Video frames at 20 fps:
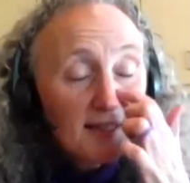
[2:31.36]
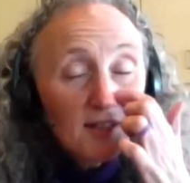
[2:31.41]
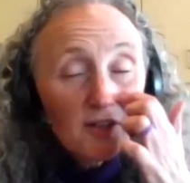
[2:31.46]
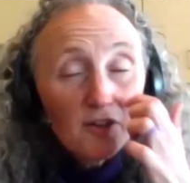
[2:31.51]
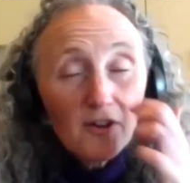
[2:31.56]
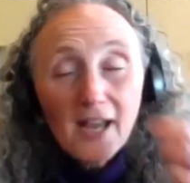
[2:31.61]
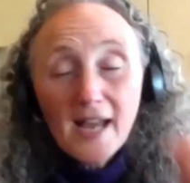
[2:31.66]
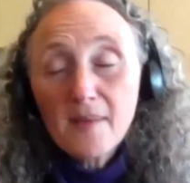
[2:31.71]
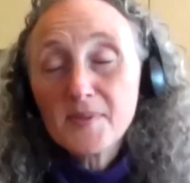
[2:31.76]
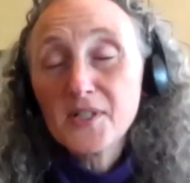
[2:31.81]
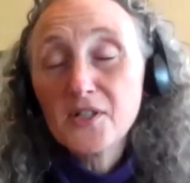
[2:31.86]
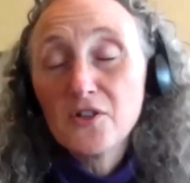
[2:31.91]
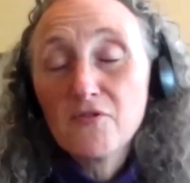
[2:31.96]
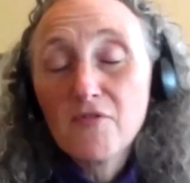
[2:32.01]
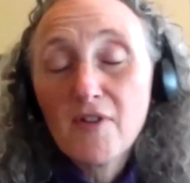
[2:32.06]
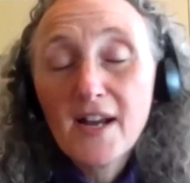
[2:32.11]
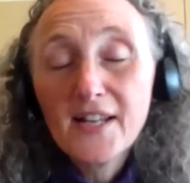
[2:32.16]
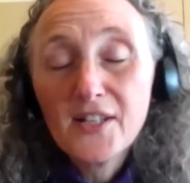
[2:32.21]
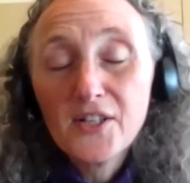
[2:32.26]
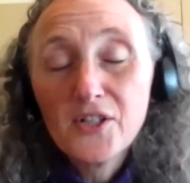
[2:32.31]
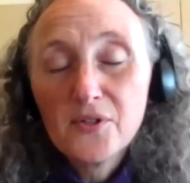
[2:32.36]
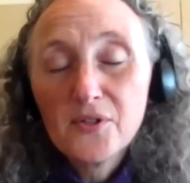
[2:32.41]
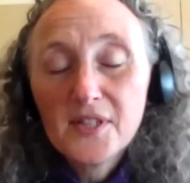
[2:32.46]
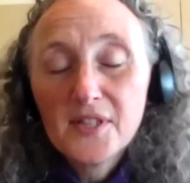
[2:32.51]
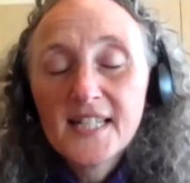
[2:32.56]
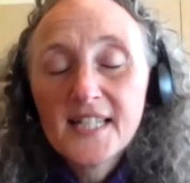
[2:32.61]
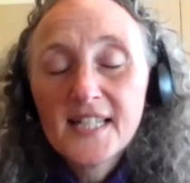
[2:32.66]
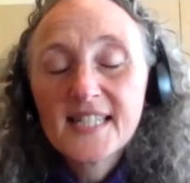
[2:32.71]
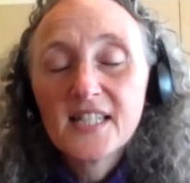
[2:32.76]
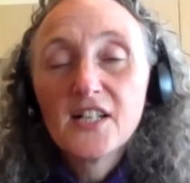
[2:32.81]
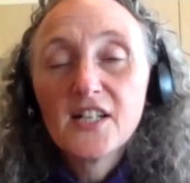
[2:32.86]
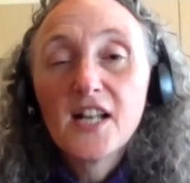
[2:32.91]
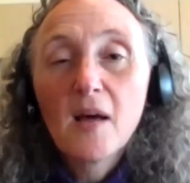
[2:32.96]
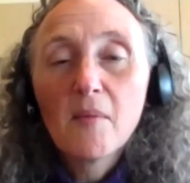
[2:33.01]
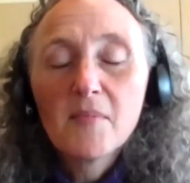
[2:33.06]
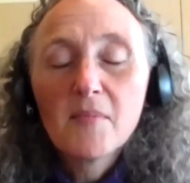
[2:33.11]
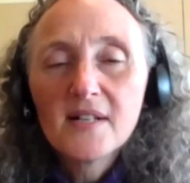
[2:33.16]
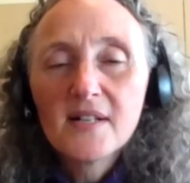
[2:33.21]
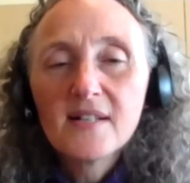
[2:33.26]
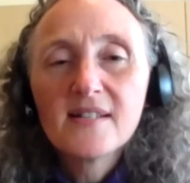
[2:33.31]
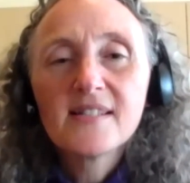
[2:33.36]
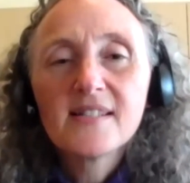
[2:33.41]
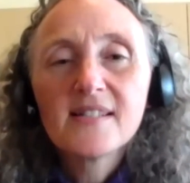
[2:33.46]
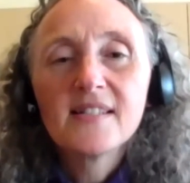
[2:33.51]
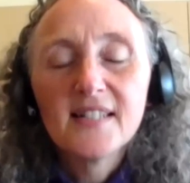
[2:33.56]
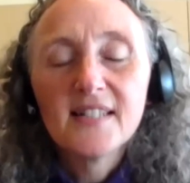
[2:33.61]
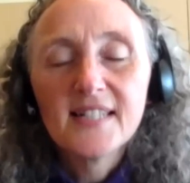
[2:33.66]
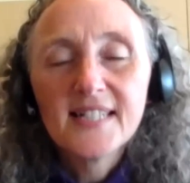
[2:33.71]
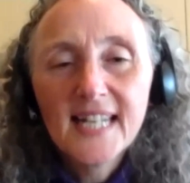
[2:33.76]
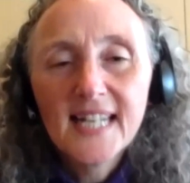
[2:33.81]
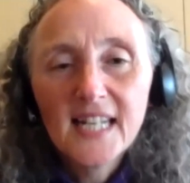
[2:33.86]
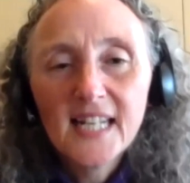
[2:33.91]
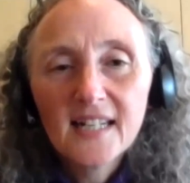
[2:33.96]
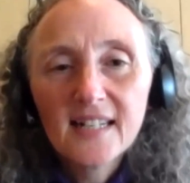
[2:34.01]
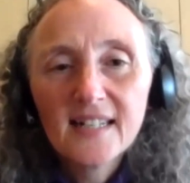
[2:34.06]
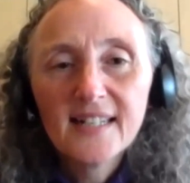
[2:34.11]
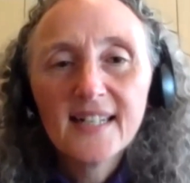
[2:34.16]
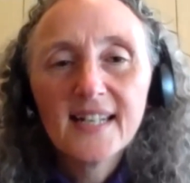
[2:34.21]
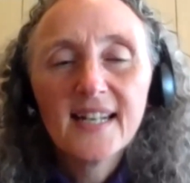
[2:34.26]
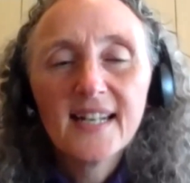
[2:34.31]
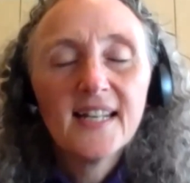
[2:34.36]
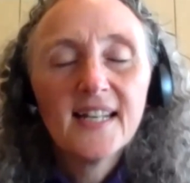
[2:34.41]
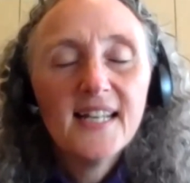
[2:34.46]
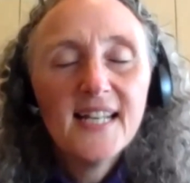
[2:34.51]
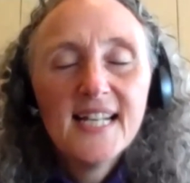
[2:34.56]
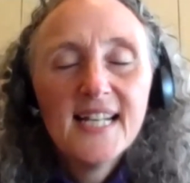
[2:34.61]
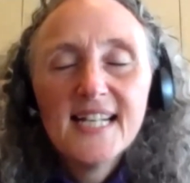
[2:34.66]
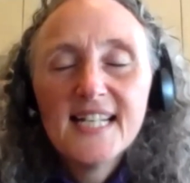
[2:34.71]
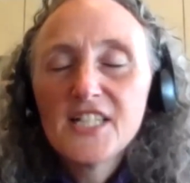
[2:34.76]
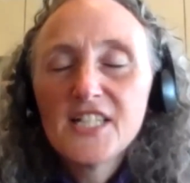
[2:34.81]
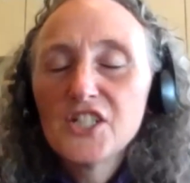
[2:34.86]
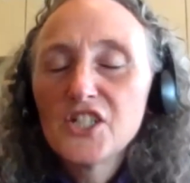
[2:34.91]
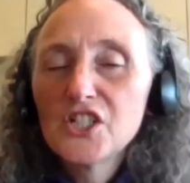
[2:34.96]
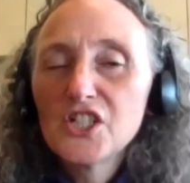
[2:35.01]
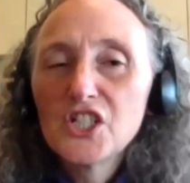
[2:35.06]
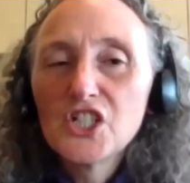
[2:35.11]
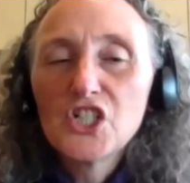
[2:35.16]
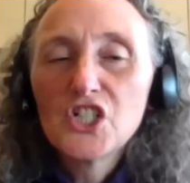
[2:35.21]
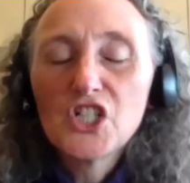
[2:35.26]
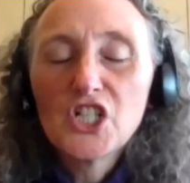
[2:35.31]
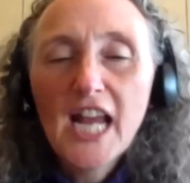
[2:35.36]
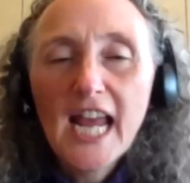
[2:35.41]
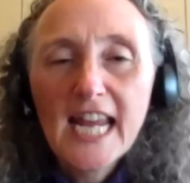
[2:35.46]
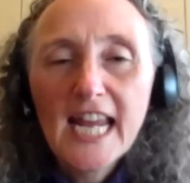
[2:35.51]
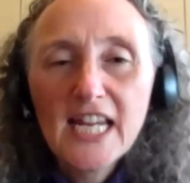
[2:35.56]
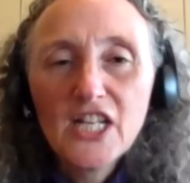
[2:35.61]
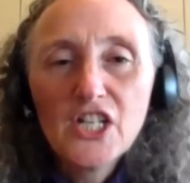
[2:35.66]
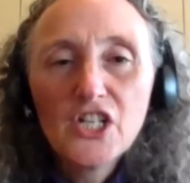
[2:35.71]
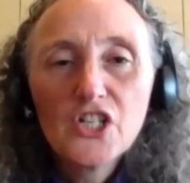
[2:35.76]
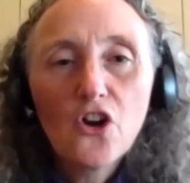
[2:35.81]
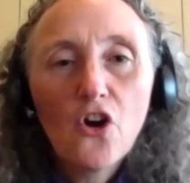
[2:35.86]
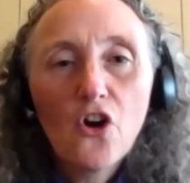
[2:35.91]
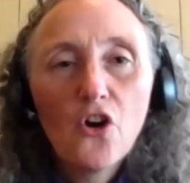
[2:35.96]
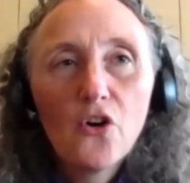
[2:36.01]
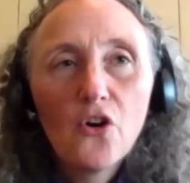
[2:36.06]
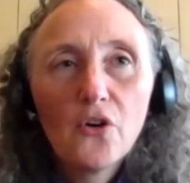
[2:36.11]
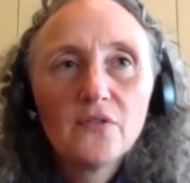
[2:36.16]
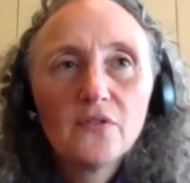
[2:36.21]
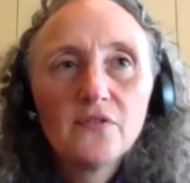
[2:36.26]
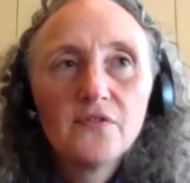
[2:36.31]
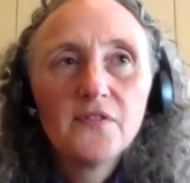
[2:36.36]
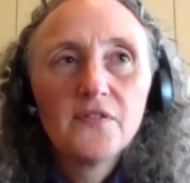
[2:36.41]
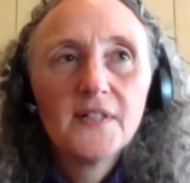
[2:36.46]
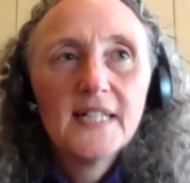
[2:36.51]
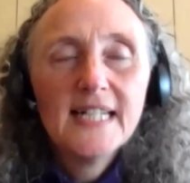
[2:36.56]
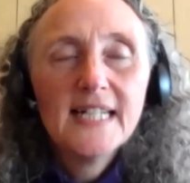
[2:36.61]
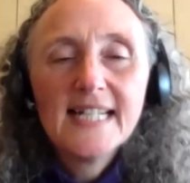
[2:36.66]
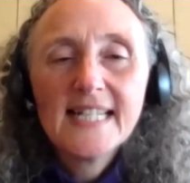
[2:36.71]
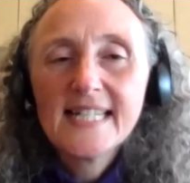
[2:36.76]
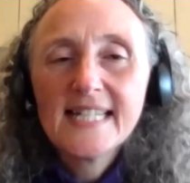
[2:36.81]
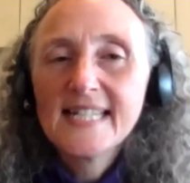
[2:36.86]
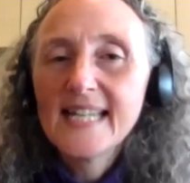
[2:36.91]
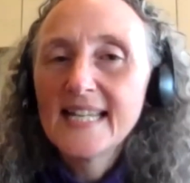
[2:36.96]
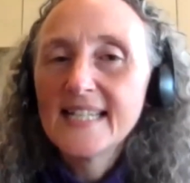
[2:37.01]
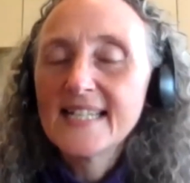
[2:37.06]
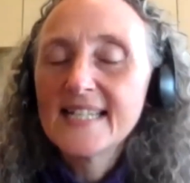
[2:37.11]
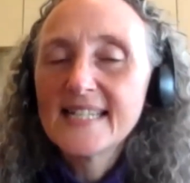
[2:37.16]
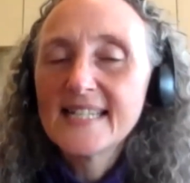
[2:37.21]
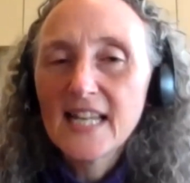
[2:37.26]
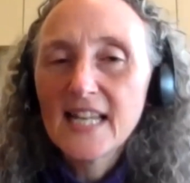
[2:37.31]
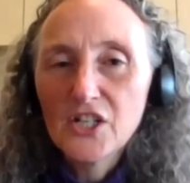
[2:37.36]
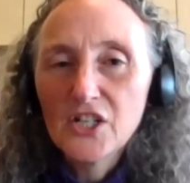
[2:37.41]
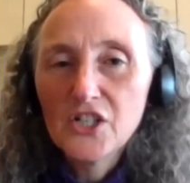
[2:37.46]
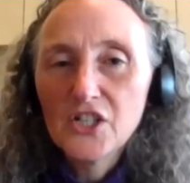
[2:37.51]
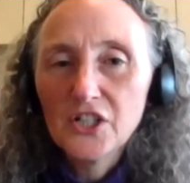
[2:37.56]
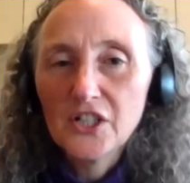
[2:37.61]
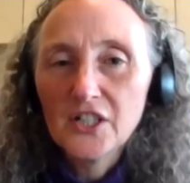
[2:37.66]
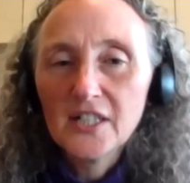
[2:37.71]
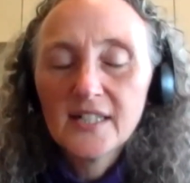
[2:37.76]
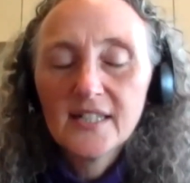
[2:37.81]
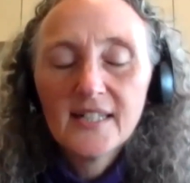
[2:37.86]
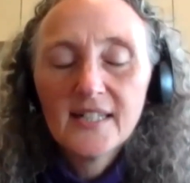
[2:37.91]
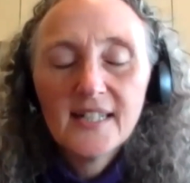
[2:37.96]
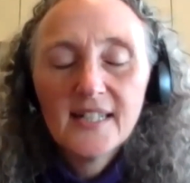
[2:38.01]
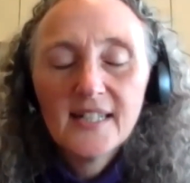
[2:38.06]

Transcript: think you're absolutely right. It's the numbness and the tingling. It's just a change of sensation.